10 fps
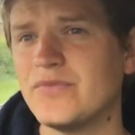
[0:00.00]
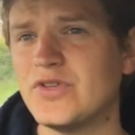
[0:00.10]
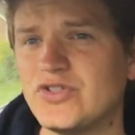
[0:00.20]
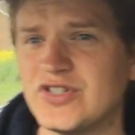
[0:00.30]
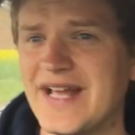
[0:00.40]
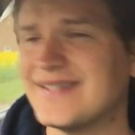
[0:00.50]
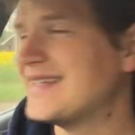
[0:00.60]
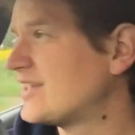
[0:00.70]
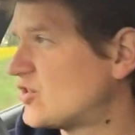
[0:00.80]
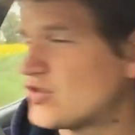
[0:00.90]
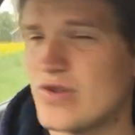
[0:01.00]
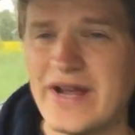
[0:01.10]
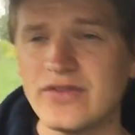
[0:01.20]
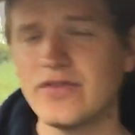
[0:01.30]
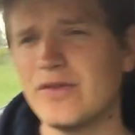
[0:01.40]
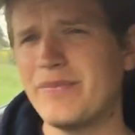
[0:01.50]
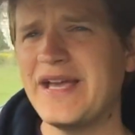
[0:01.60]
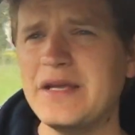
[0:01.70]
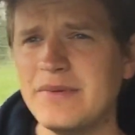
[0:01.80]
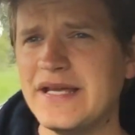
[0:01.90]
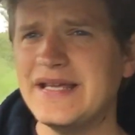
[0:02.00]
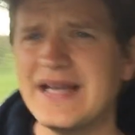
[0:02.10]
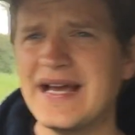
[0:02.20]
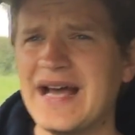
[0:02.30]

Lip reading: the genetic strength of the baby.